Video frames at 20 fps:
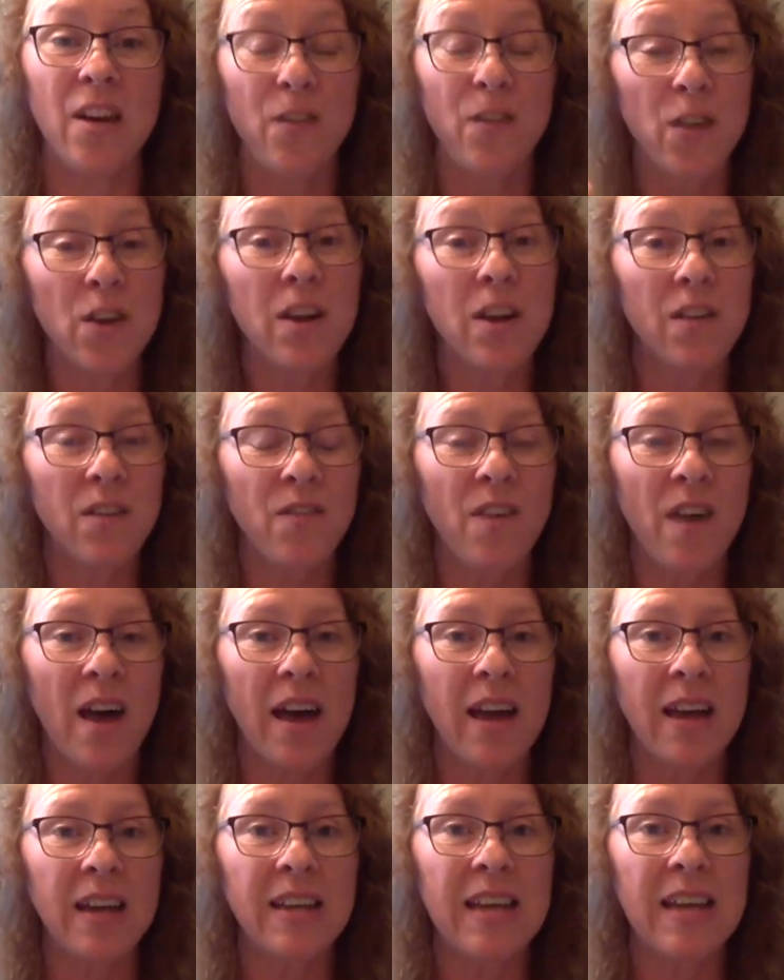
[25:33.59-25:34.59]
If you can
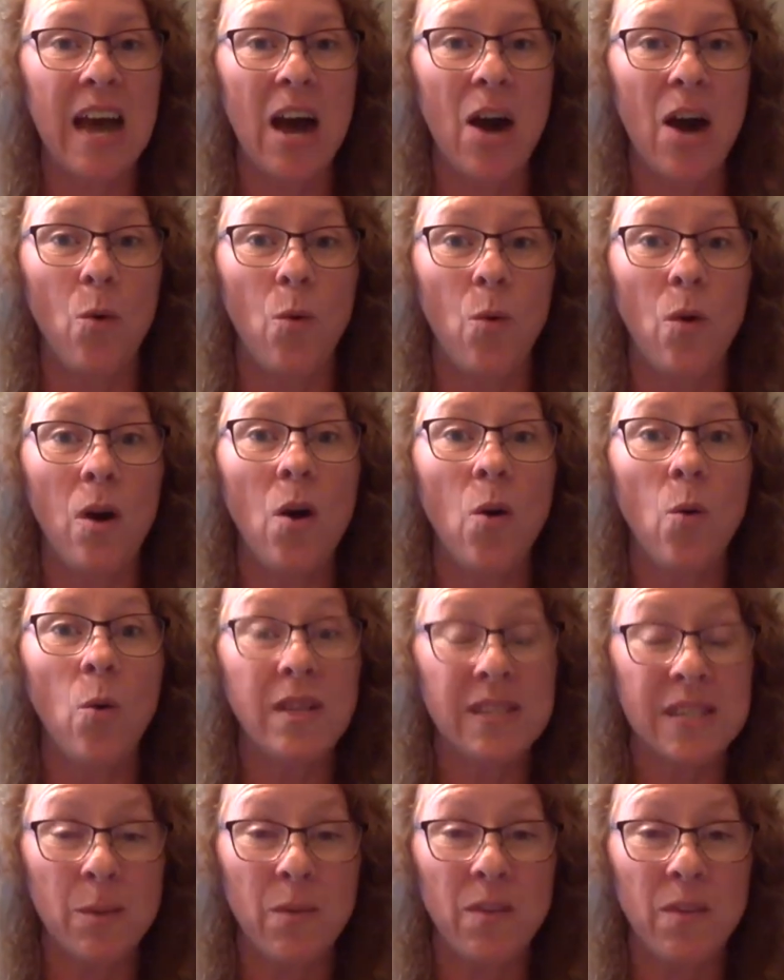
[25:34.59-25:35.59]
find out
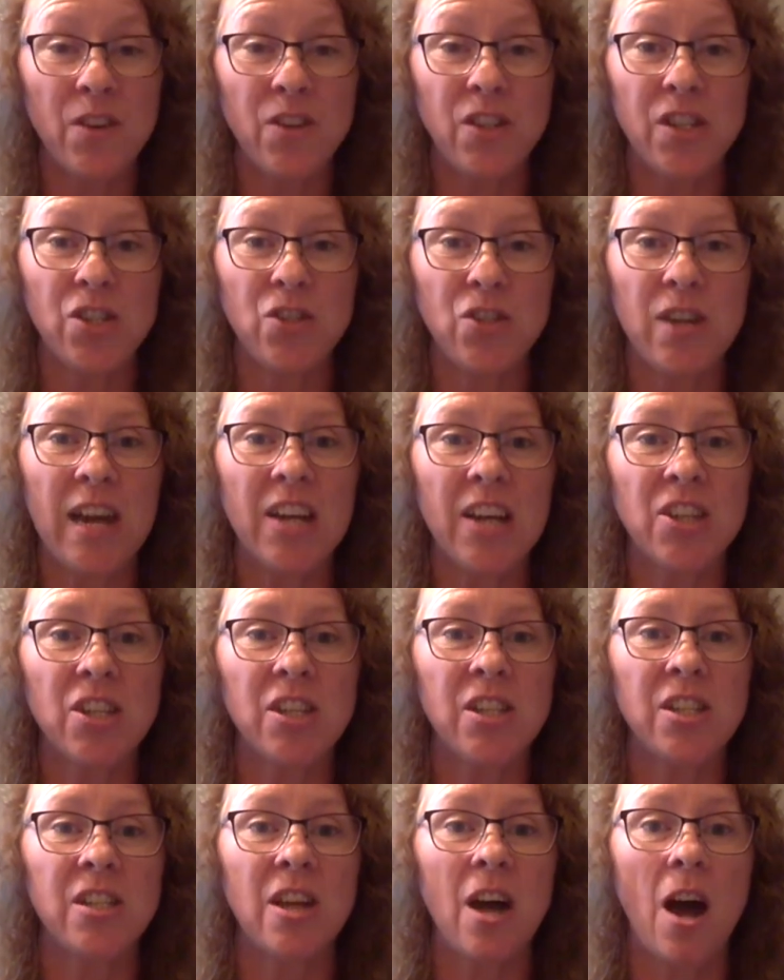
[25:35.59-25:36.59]
what some of your
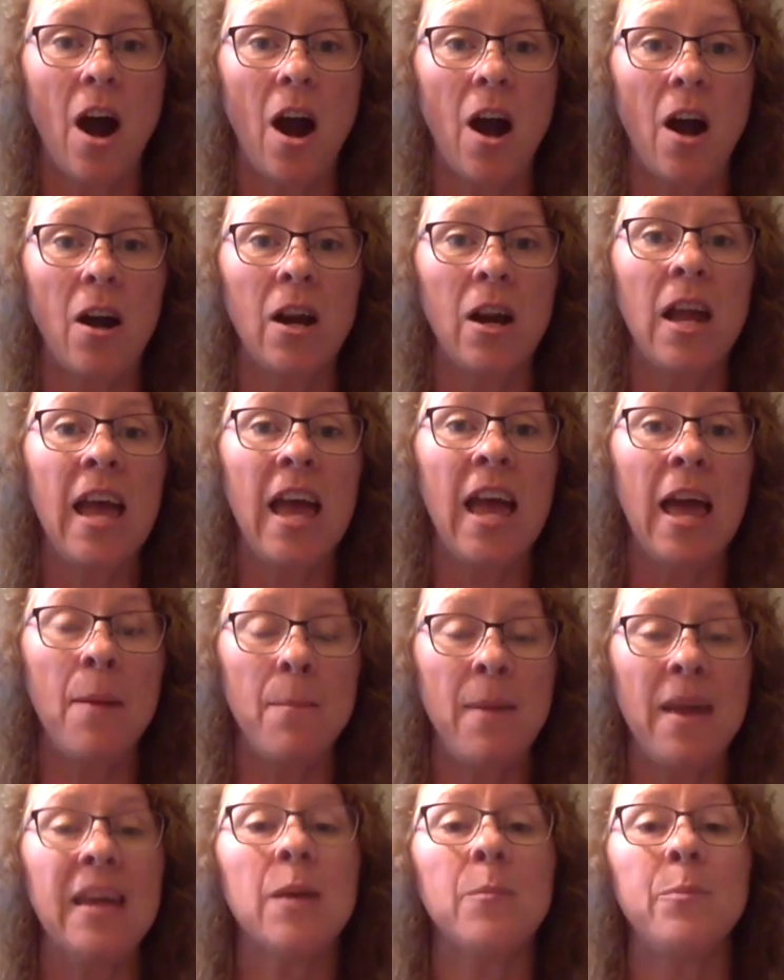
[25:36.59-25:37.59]
distractions are and
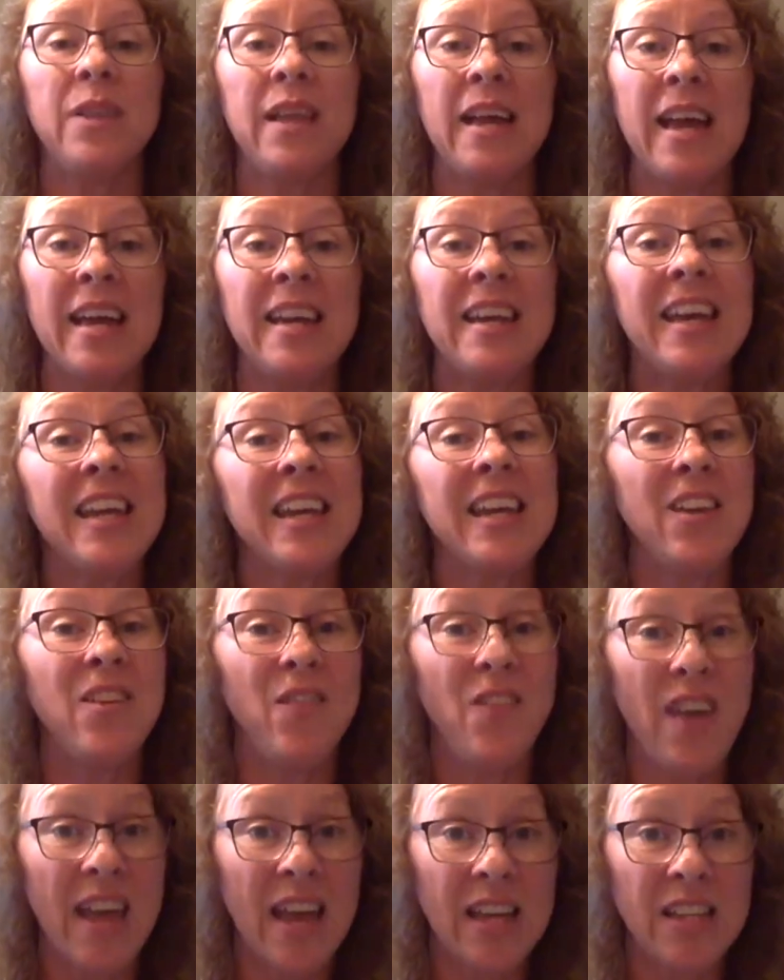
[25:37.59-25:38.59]
make a plan in
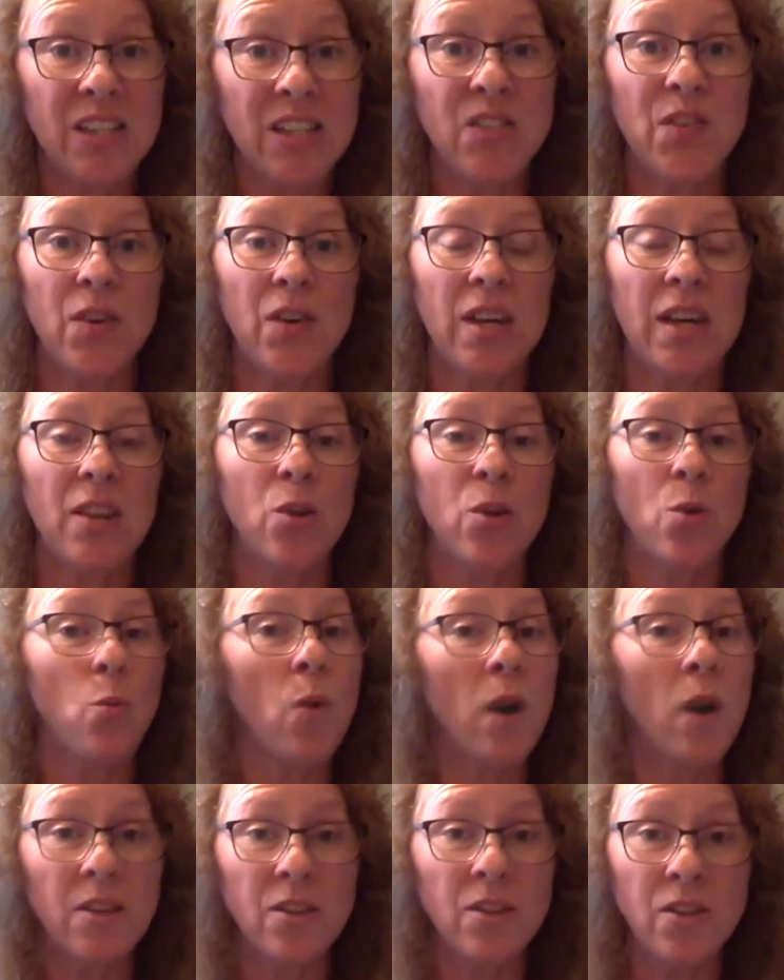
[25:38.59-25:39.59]
advance for either
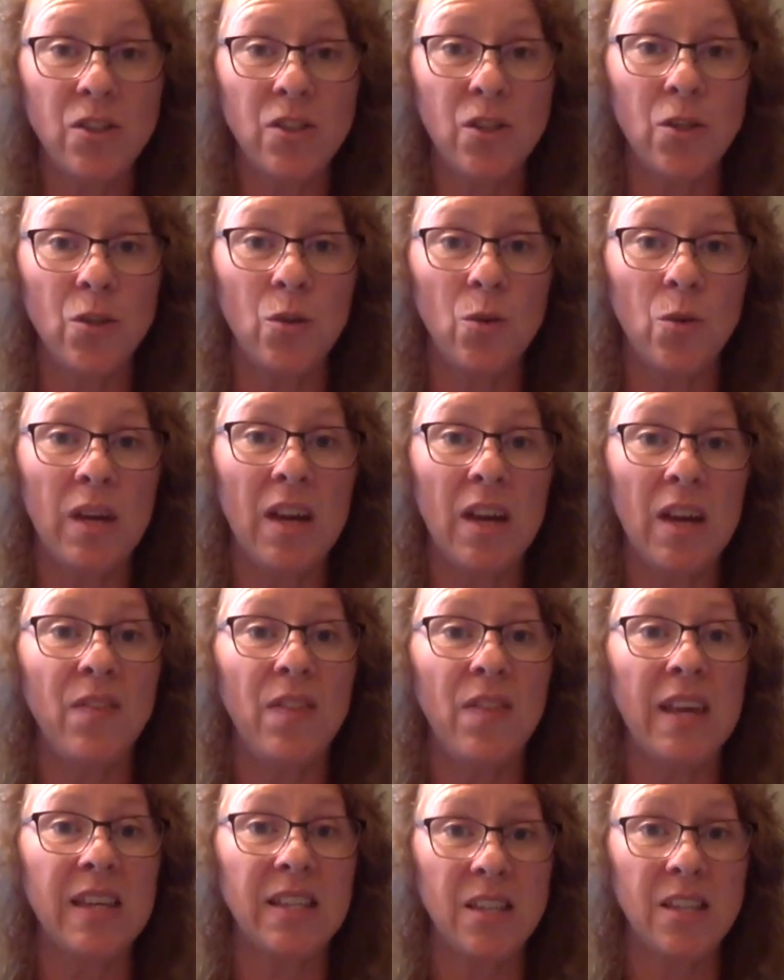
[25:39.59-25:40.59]
what you'll do if
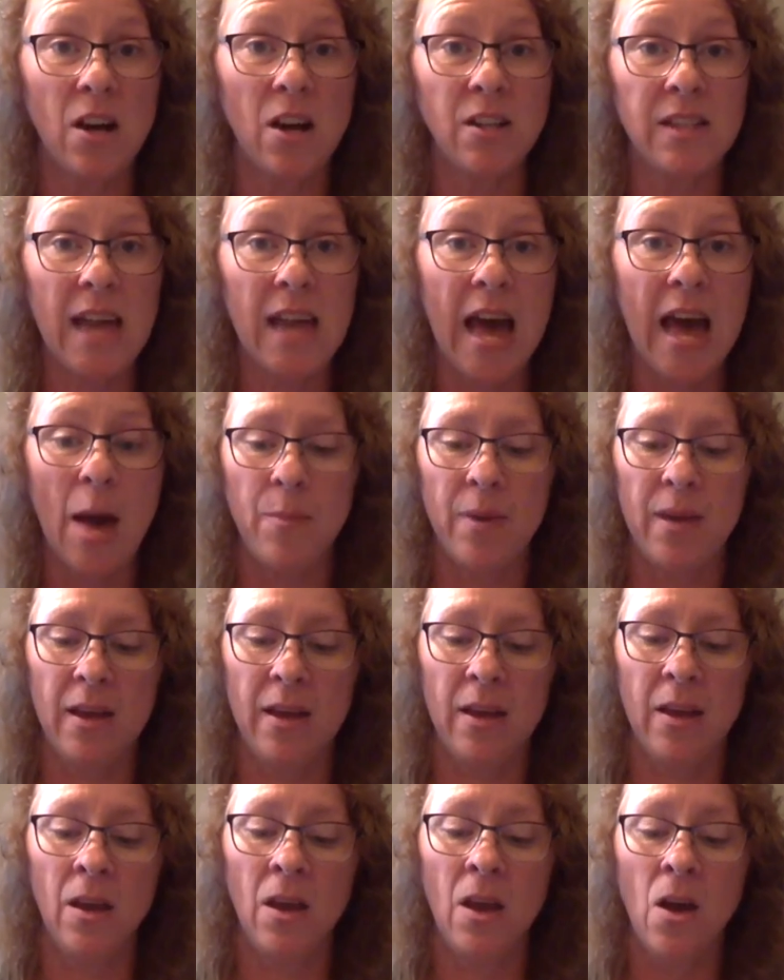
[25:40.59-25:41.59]
they start to
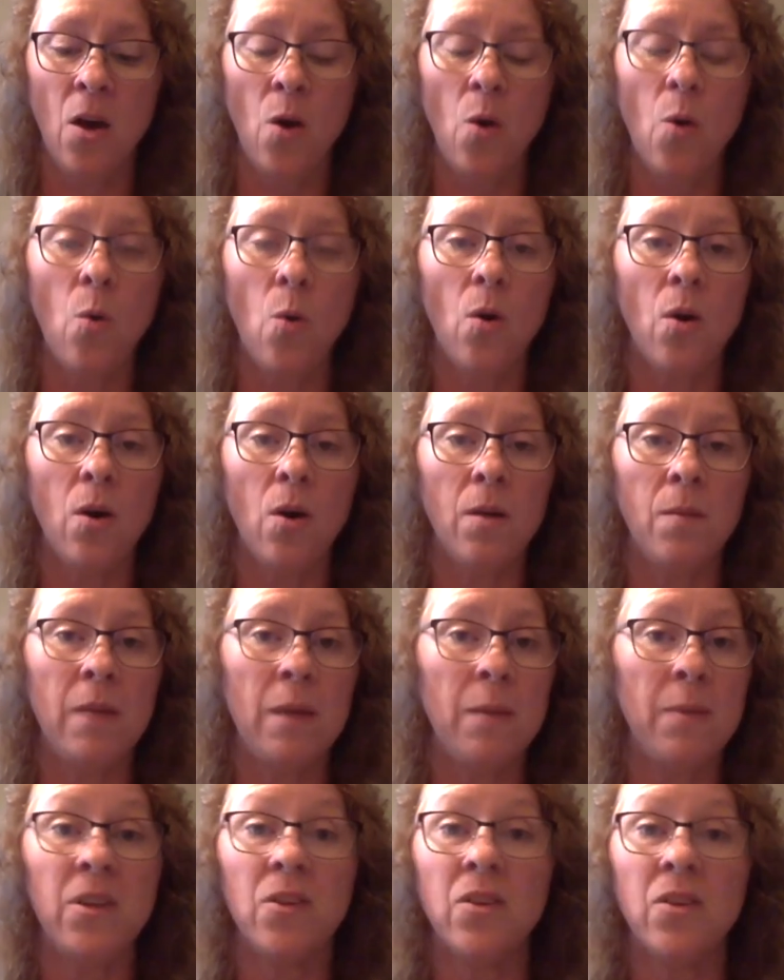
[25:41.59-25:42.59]
happen, or
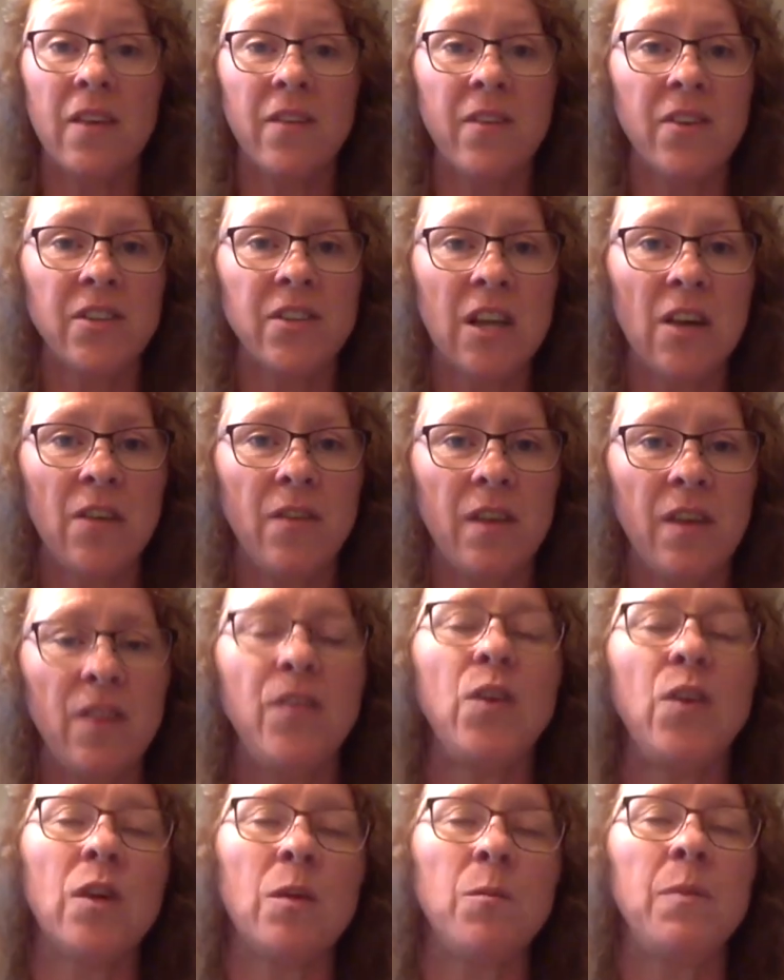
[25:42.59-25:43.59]
maybe you'll give yourself,
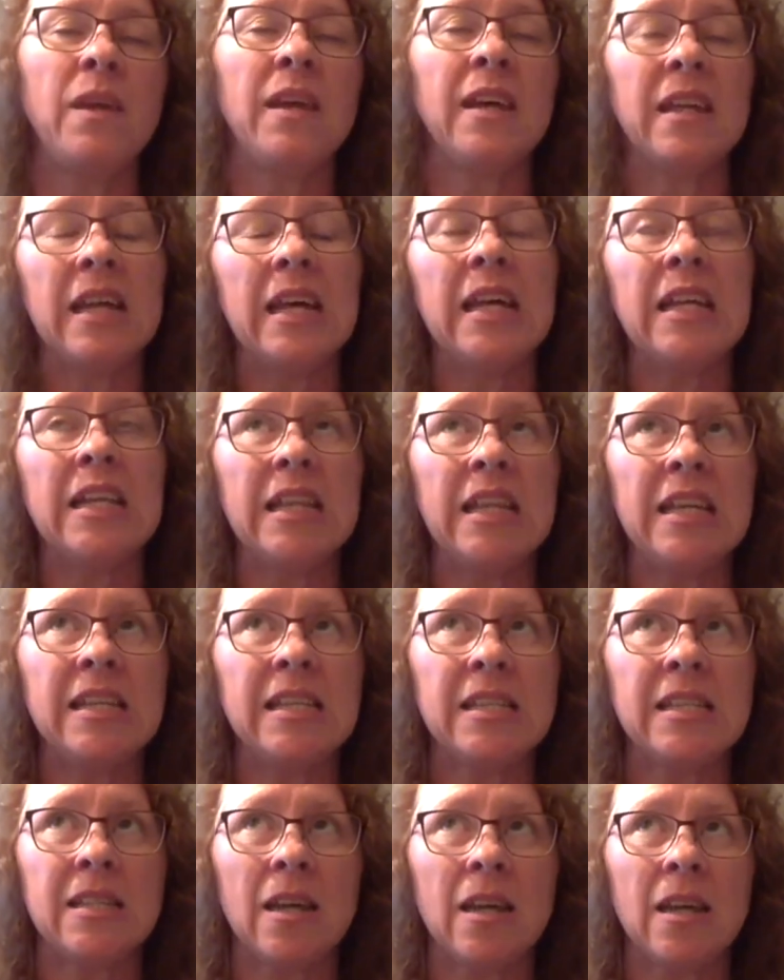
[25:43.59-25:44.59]
if you can be at
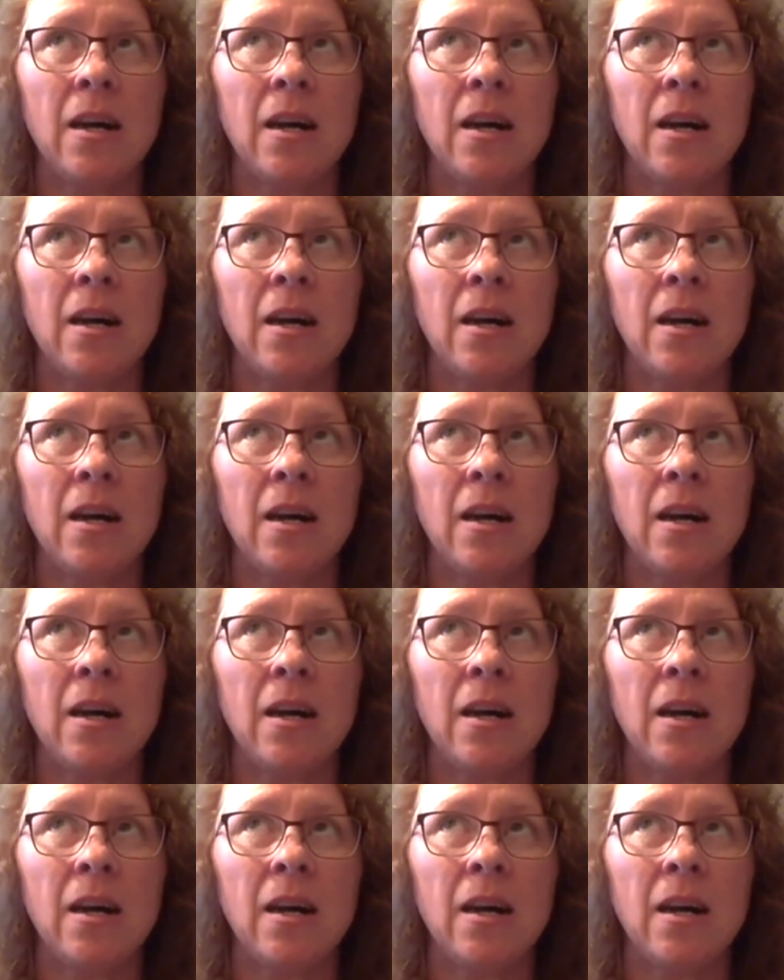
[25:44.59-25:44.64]
least